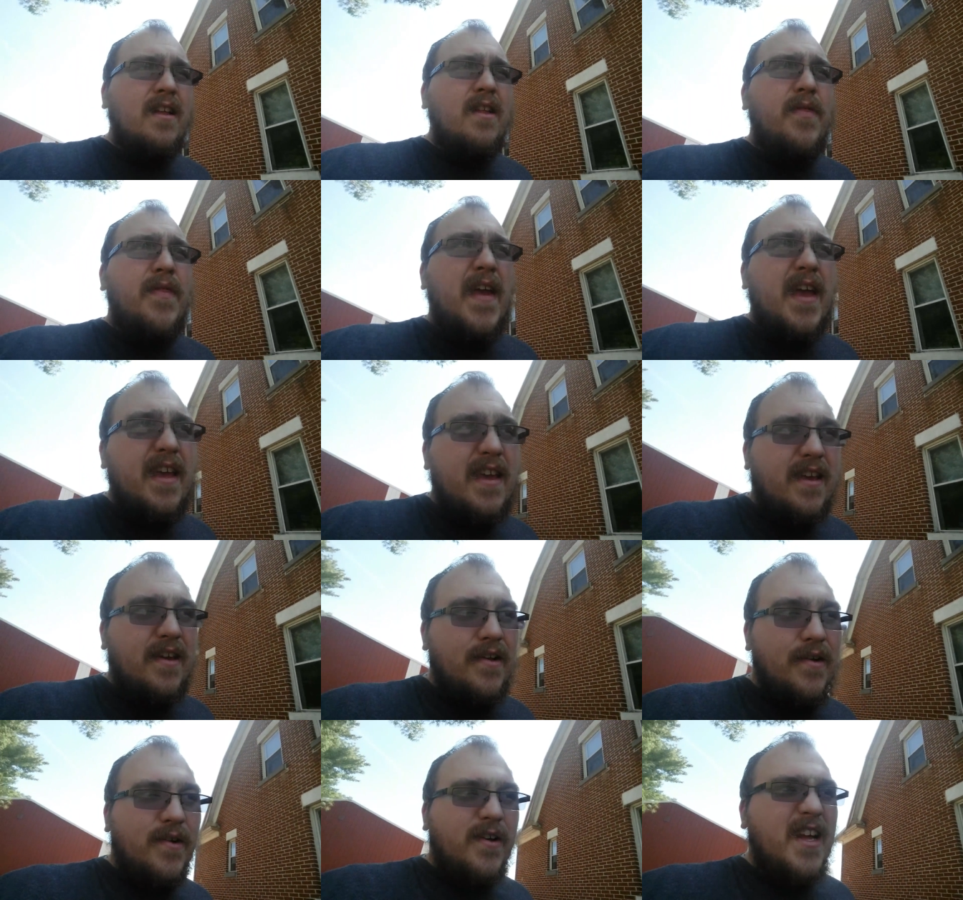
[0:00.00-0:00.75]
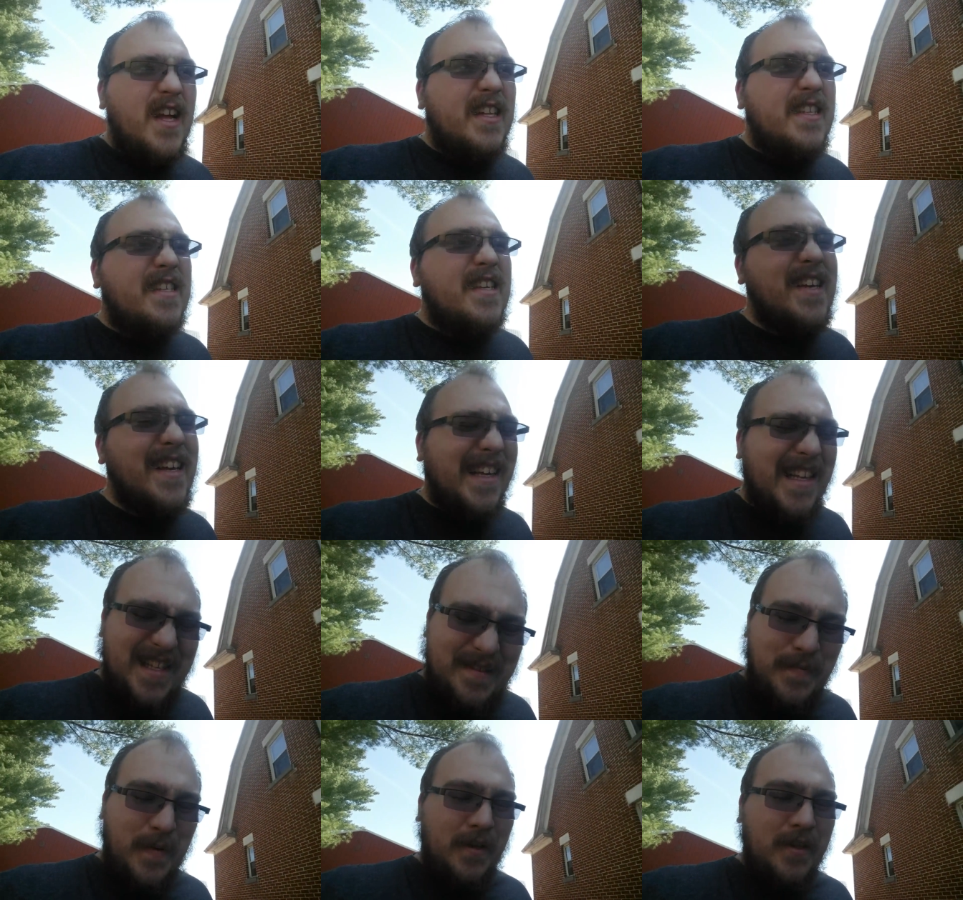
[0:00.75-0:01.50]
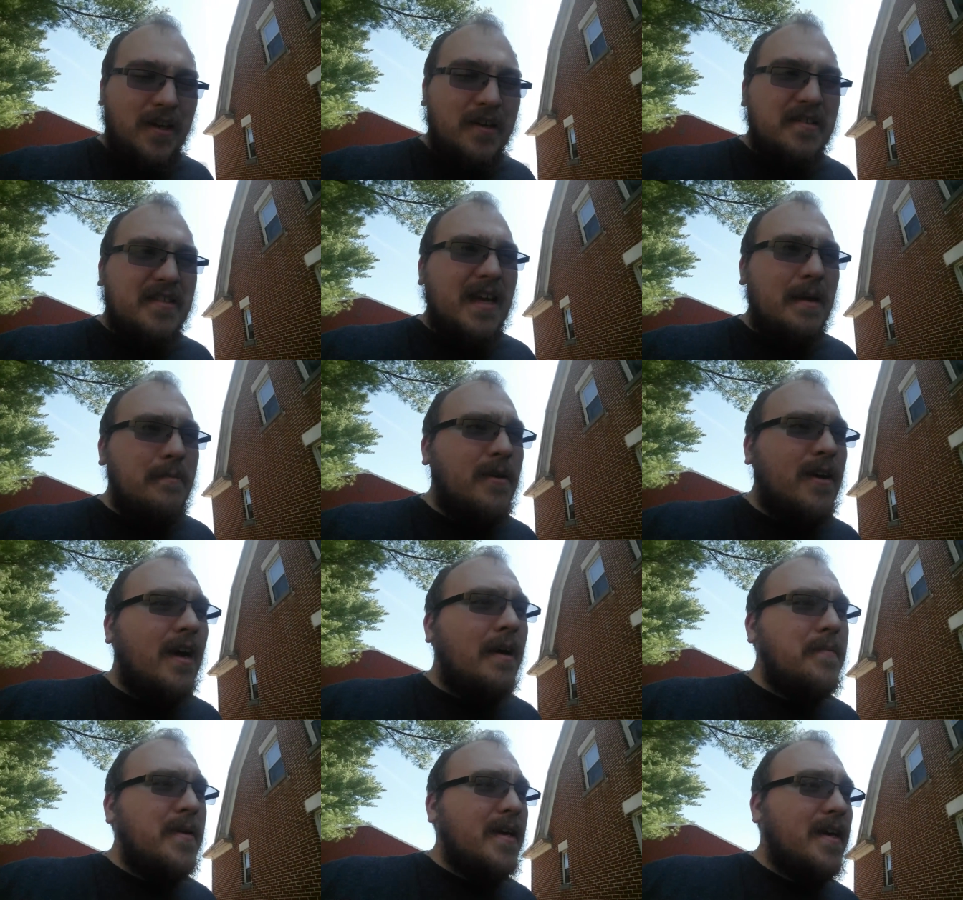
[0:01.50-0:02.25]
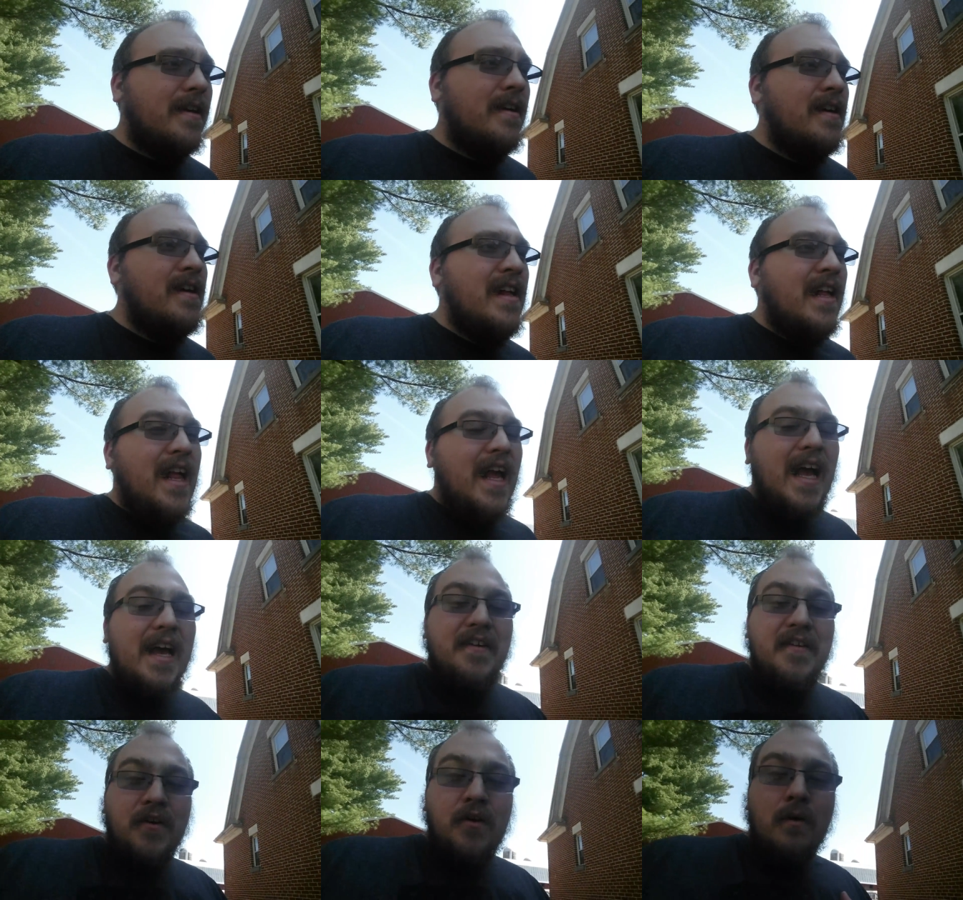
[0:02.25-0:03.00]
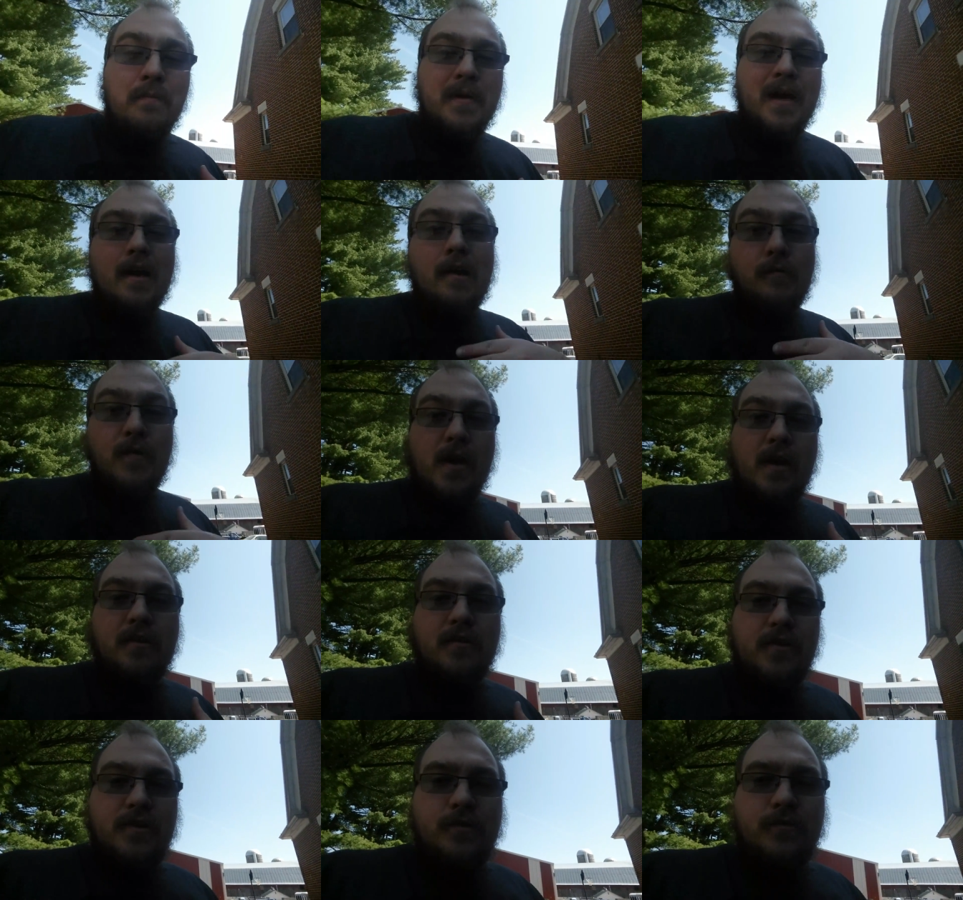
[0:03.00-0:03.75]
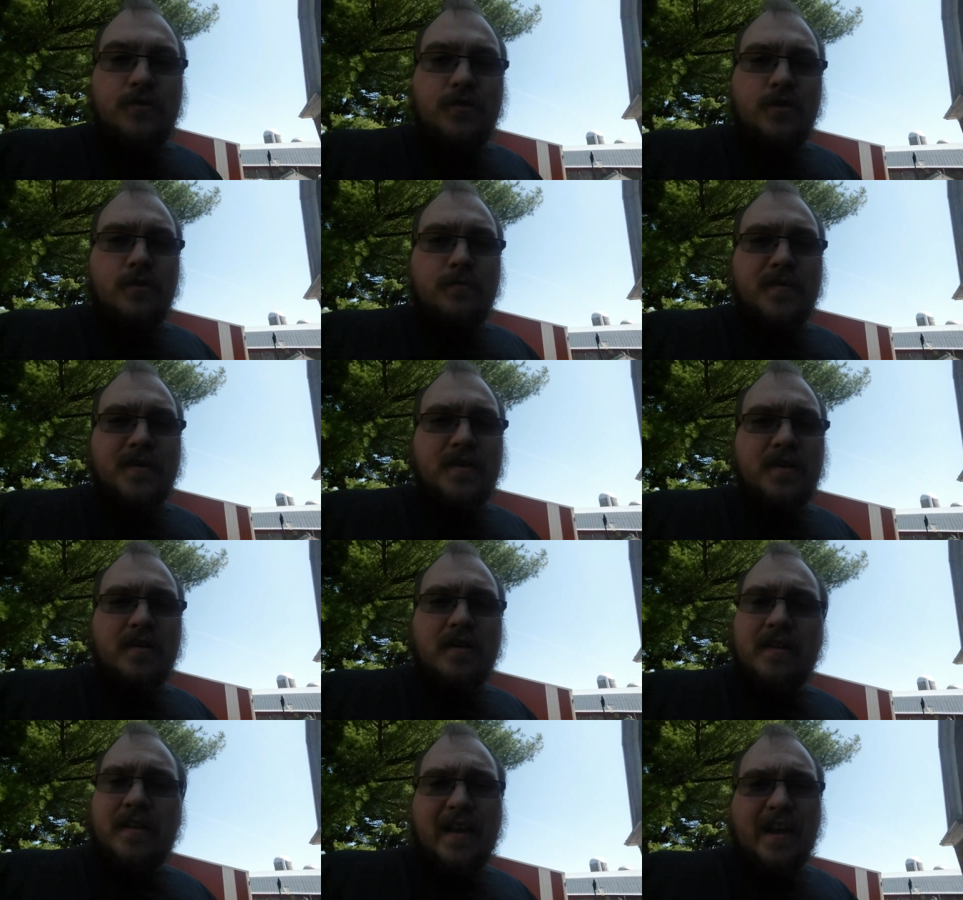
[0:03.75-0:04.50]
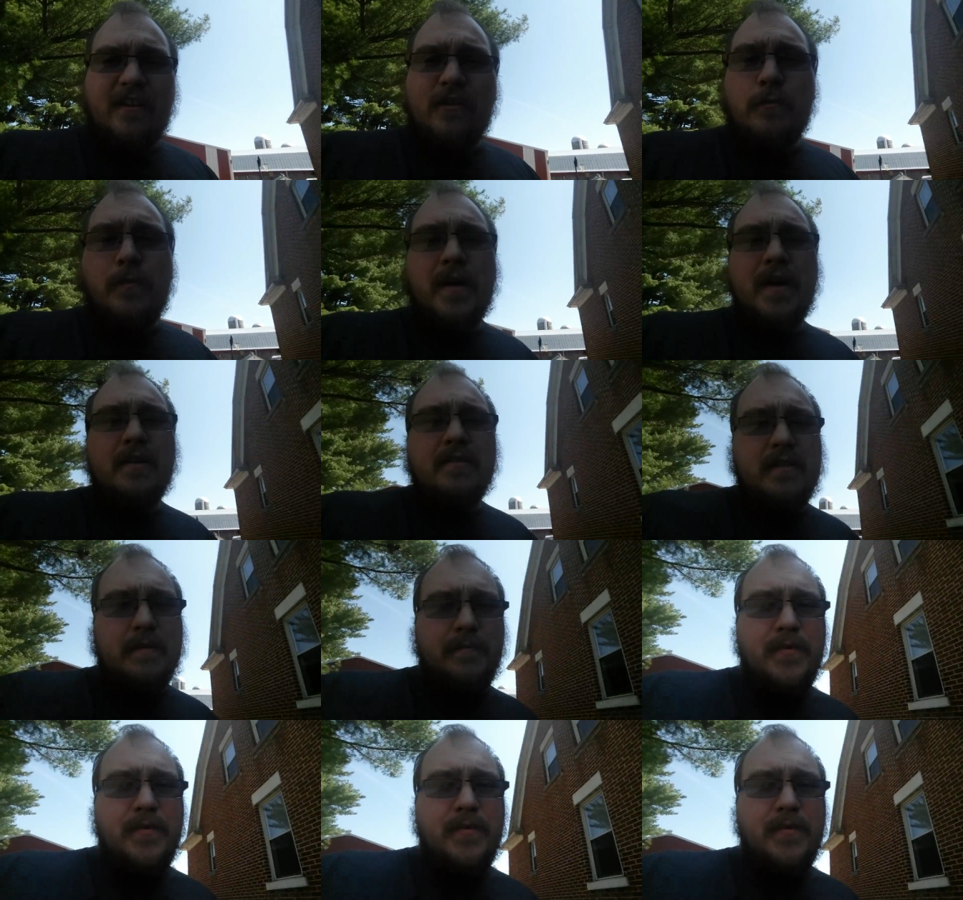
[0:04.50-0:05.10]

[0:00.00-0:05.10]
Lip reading: Thank you. It's been a long time coming. I know I'm not a regular YouTuber like everybody else